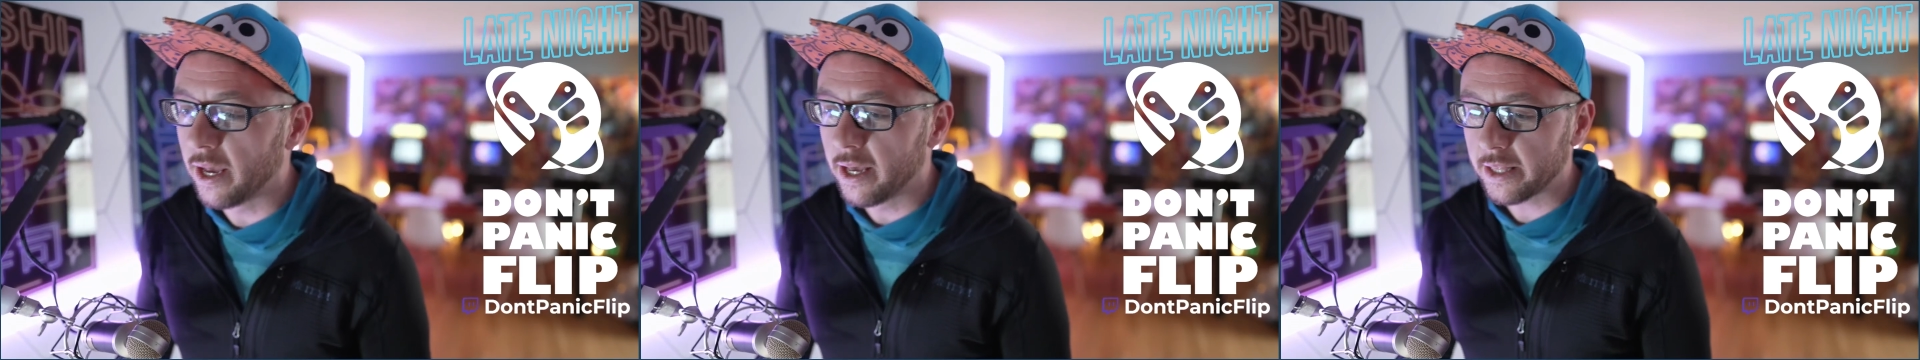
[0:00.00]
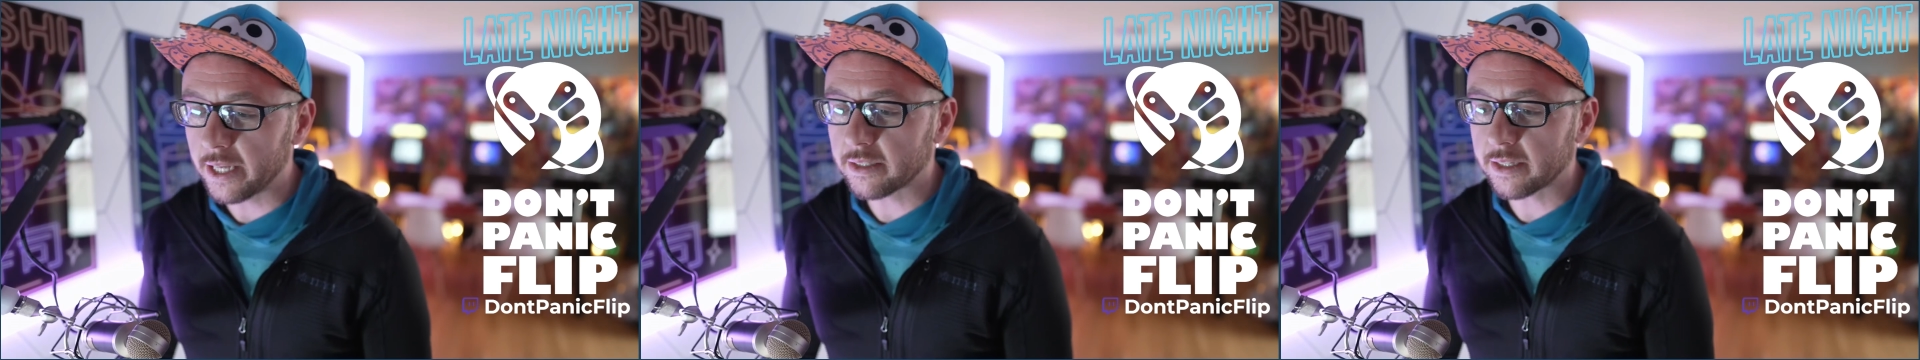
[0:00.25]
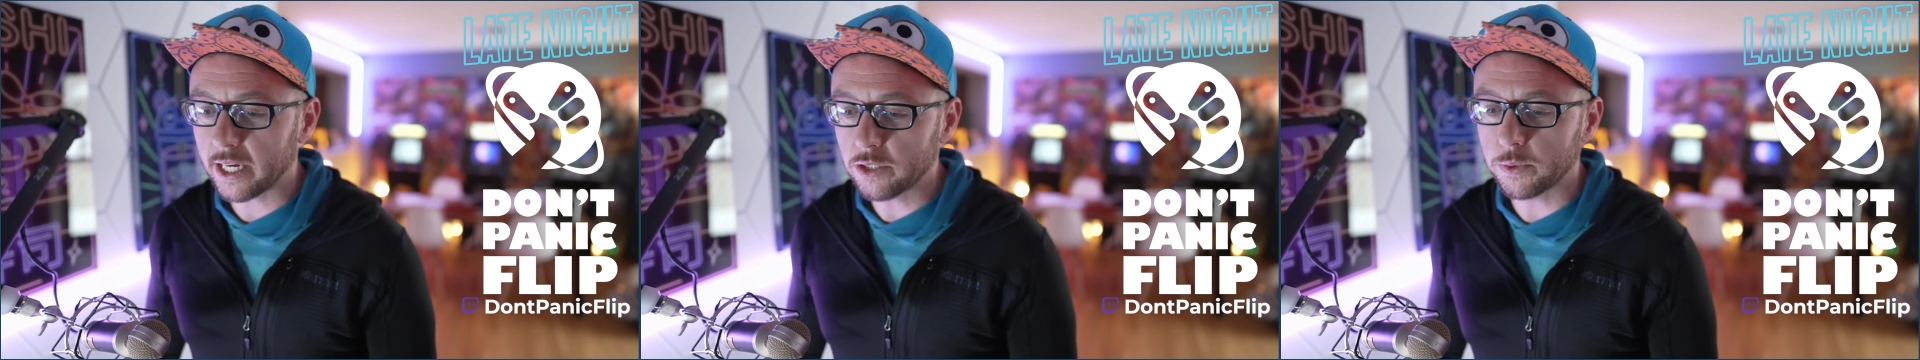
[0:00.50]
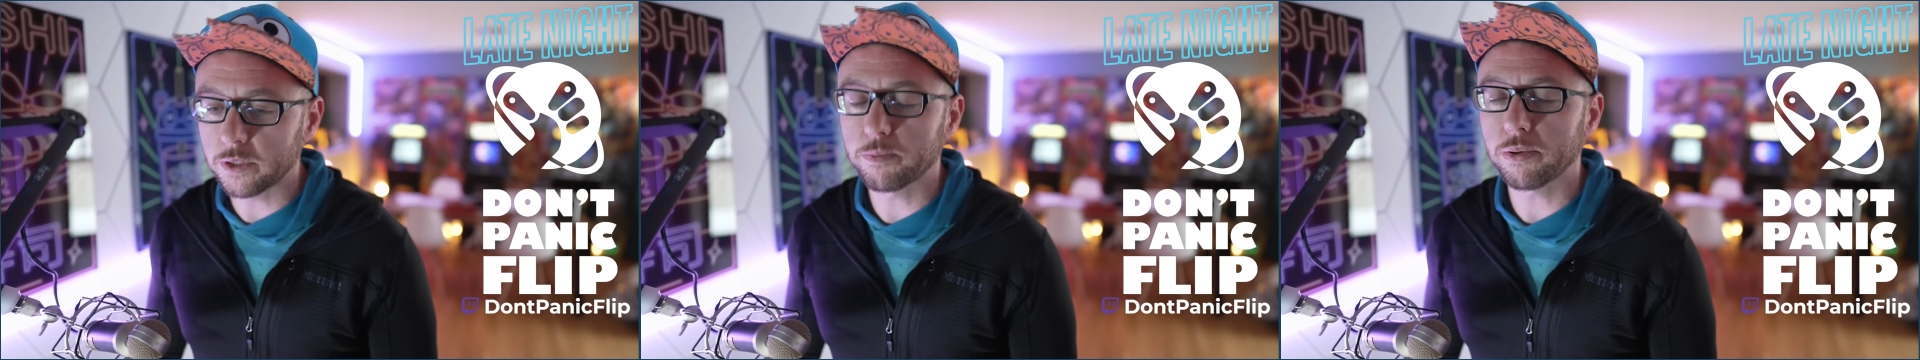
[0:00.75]
that
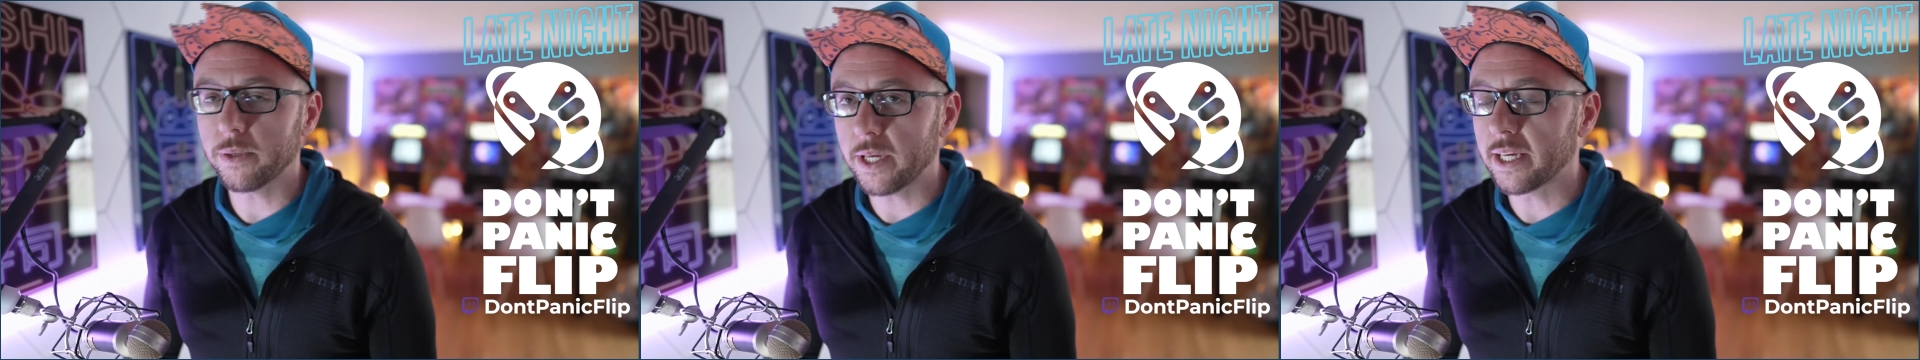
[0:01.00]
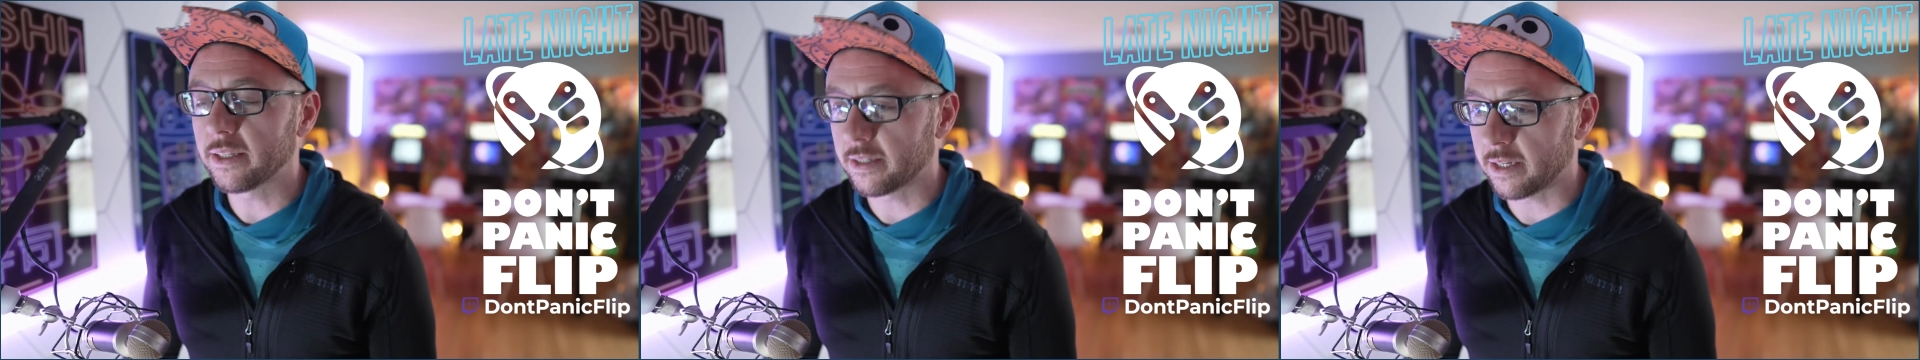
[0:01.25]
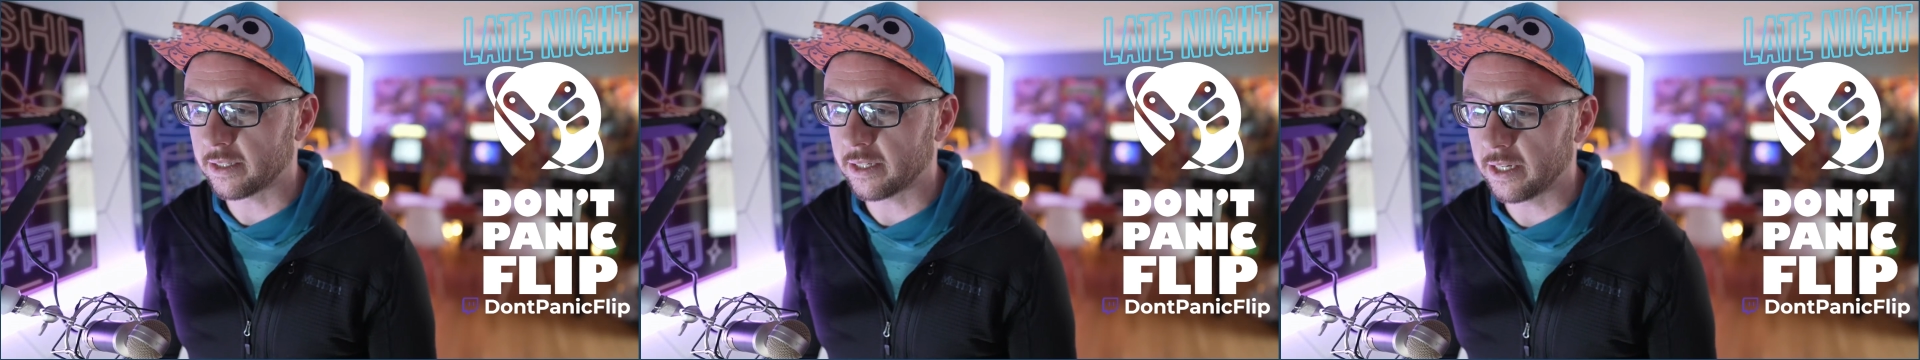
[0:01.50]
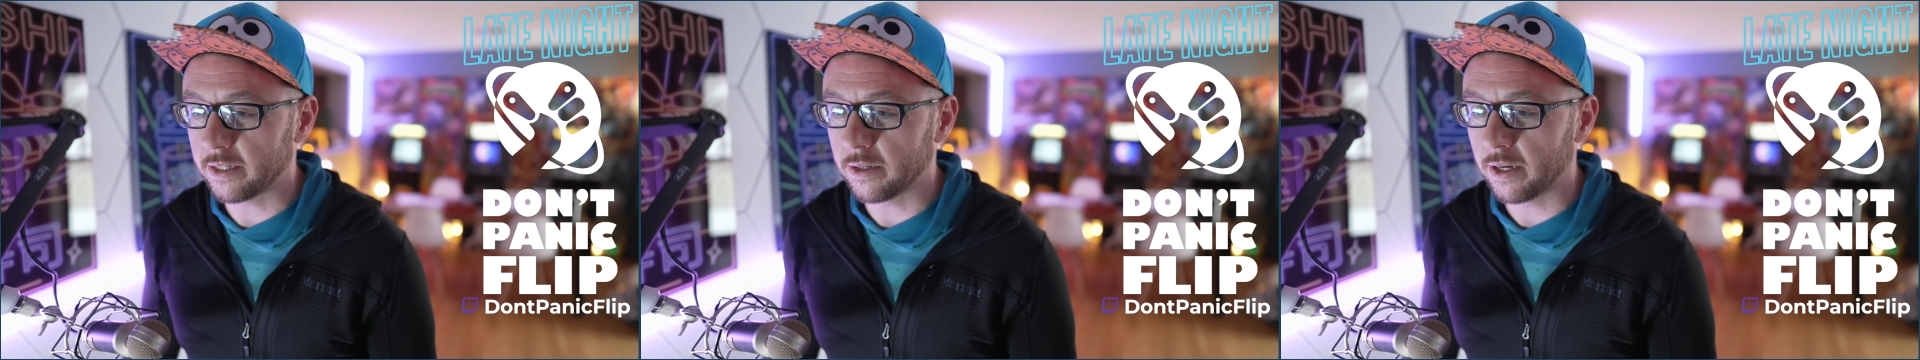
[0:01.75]
schedule is pretty
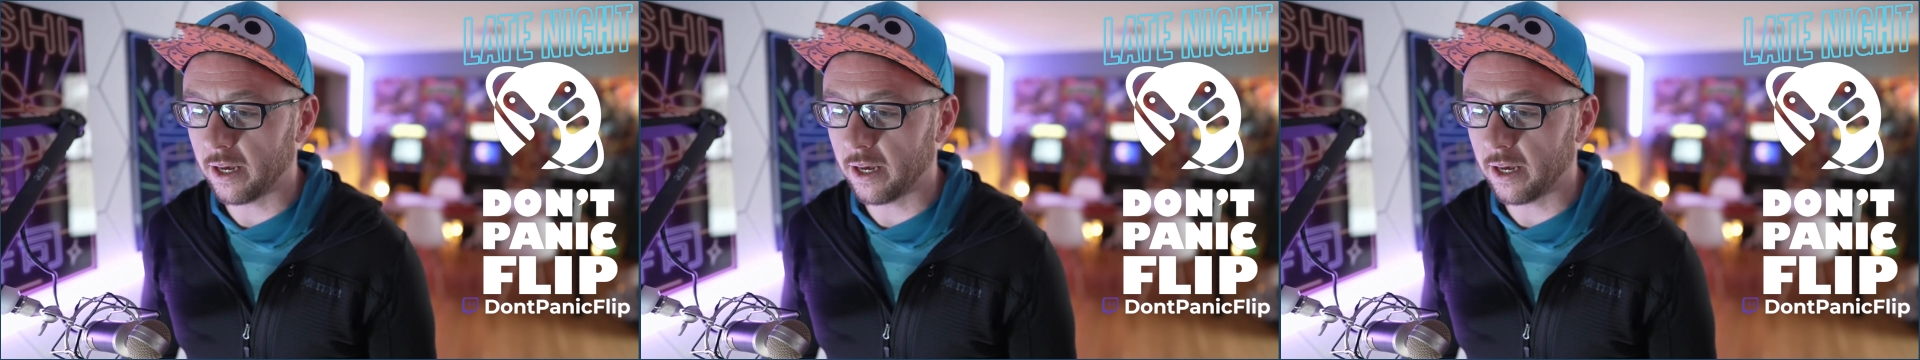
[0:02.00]
consistent.